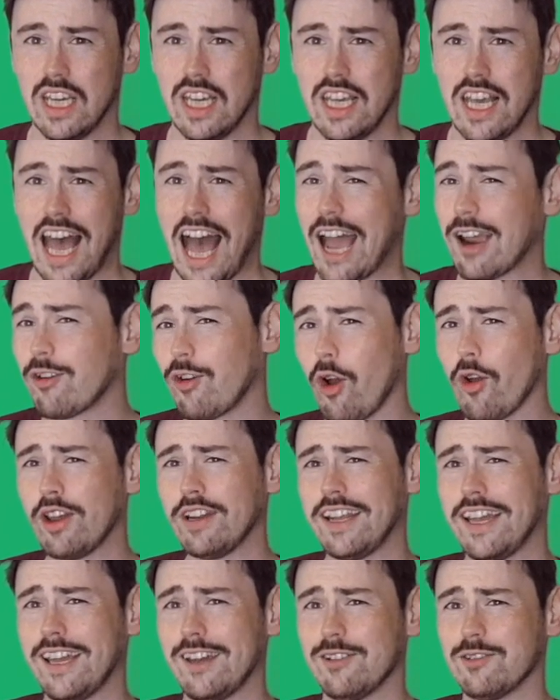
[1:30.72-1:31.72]
A
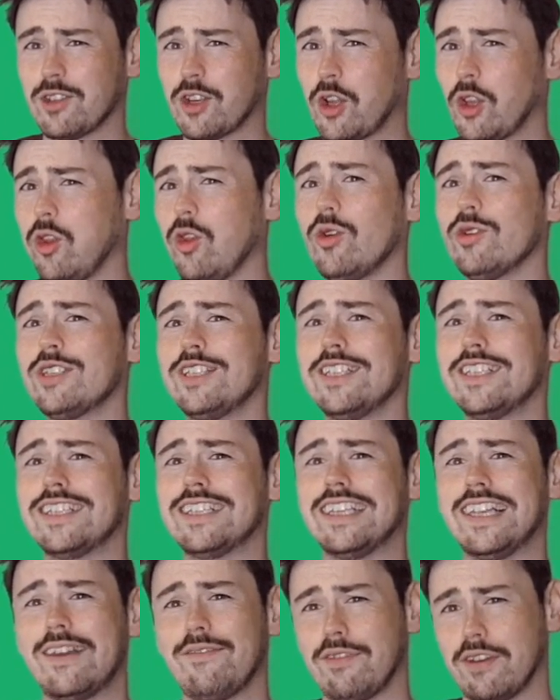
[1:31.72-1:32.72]
crocodile's closest
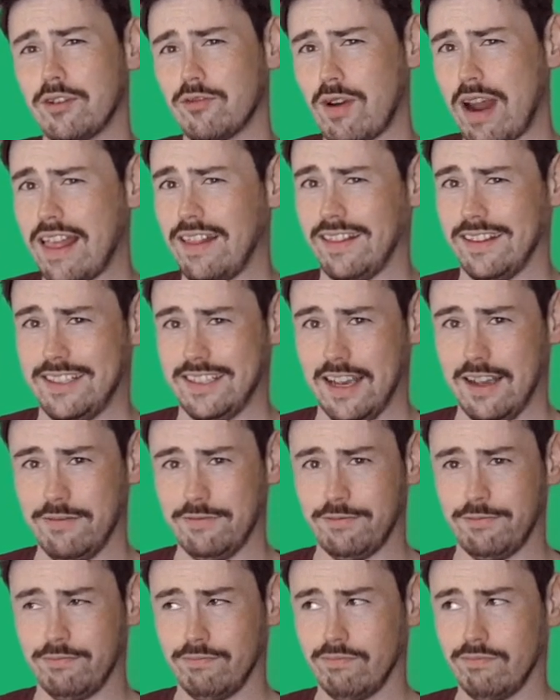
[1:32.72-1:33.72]
living relative,
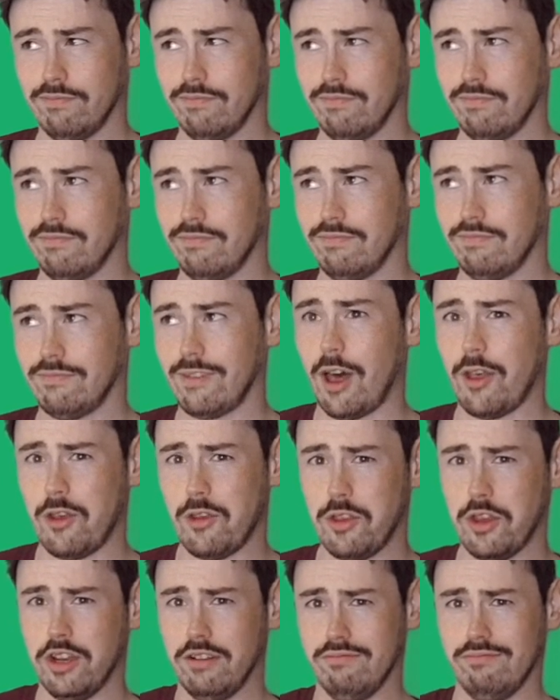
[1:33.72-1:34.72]
other
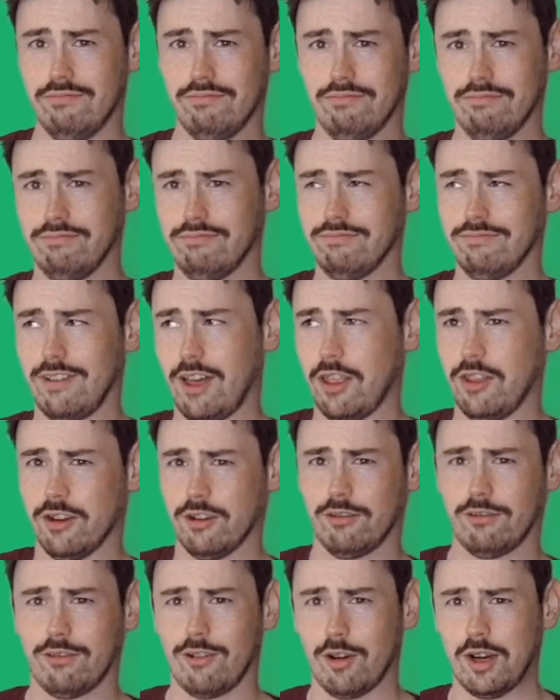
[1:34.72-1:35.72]
than other
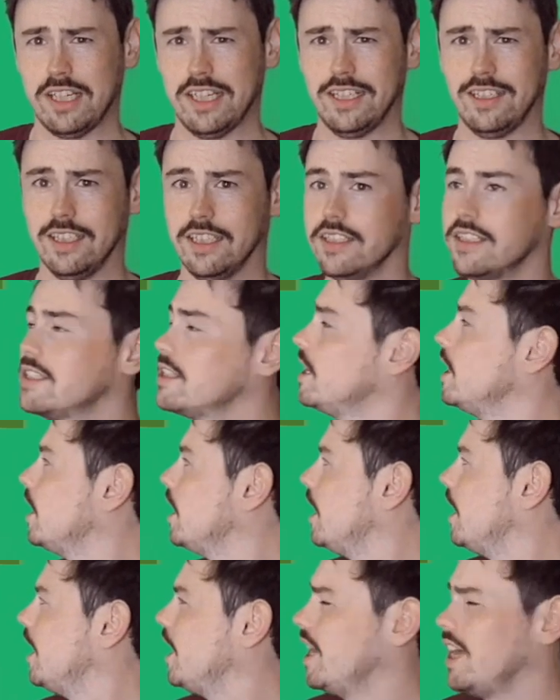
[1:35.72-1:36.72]
crocodilians,
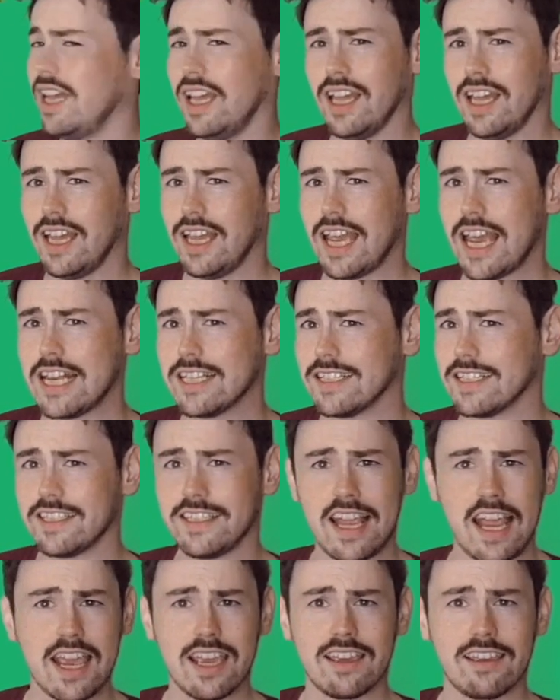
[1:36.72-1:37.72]
isn't a
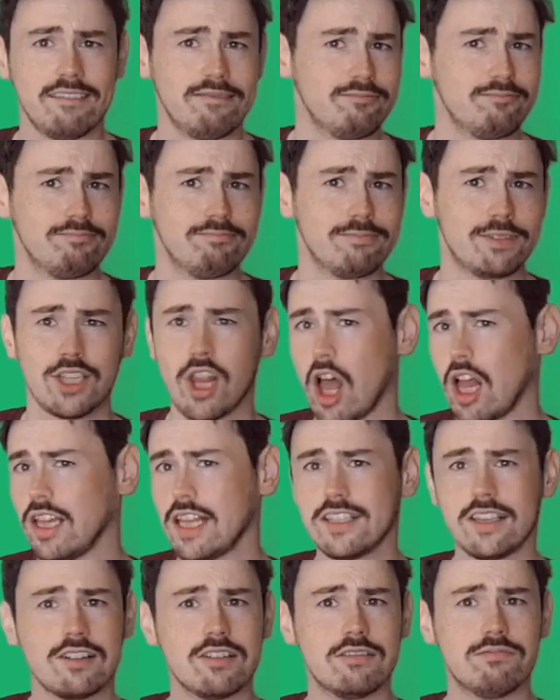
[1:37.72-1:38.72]
snake, it's not a
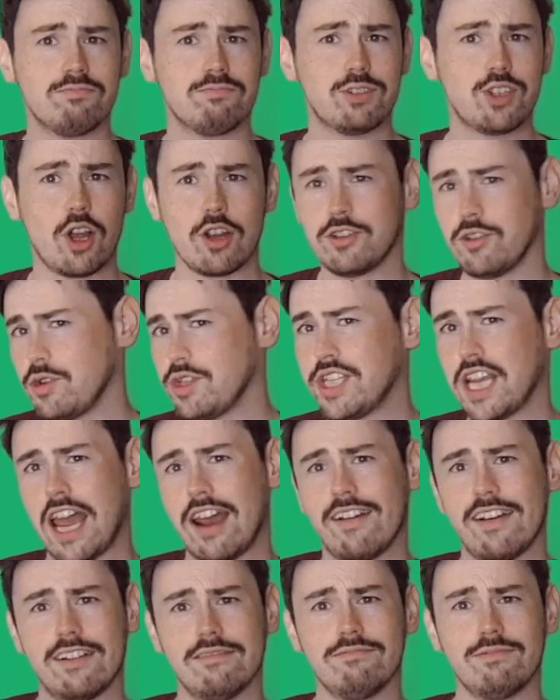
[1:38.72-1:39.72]
lizard, it's not a
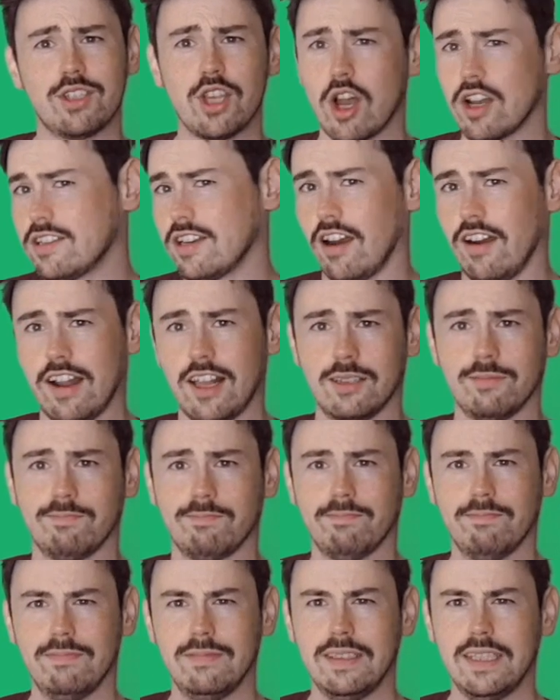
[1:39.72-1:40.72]
tuatara, it's not a turtle,
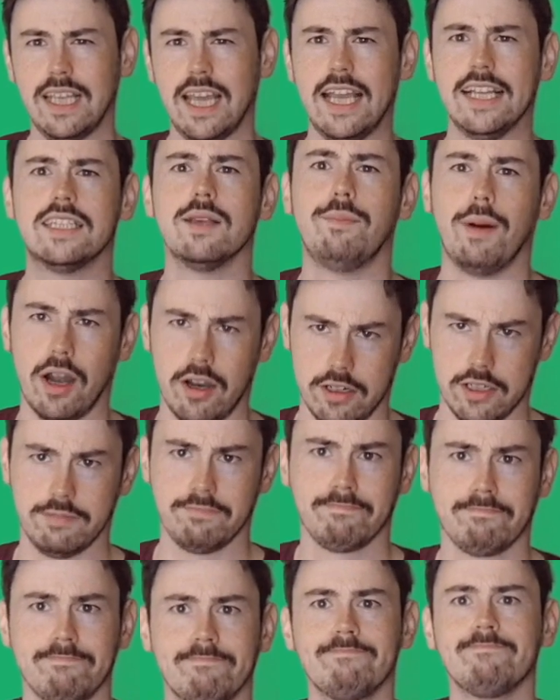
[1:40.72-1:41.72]
it's a bird.
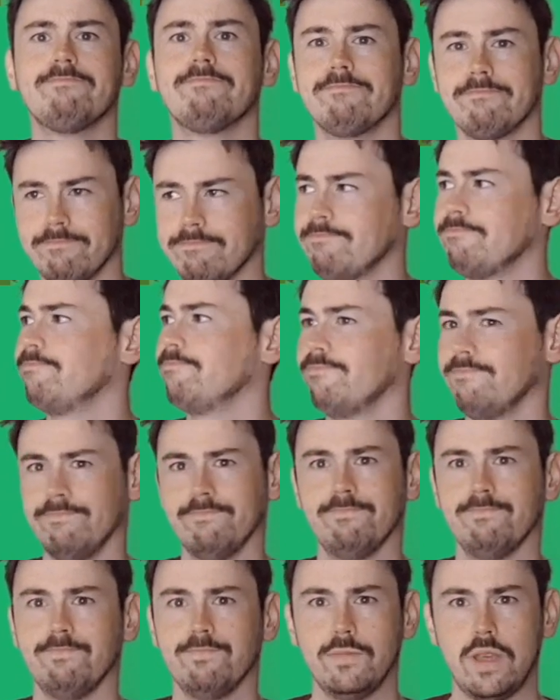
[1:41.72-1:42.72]

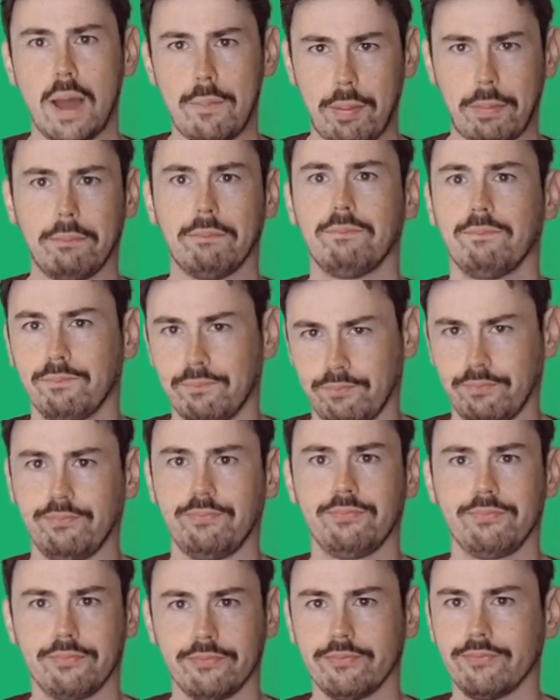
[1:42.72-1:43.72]
Yep.
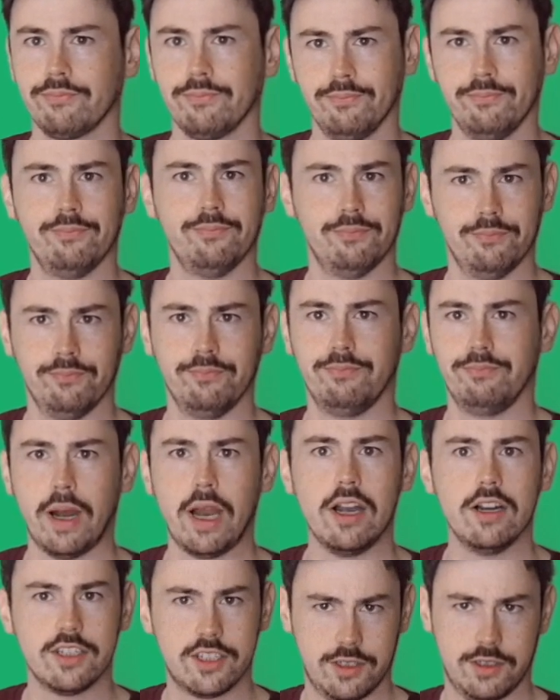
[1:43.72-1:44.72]

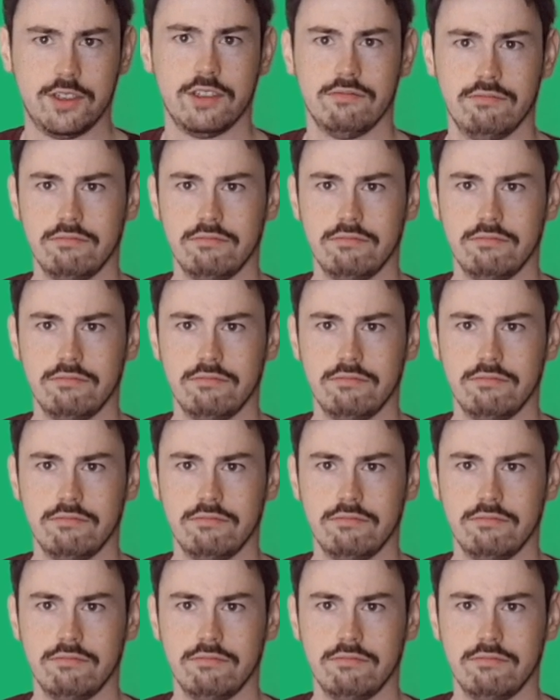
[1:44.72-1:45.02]
Birds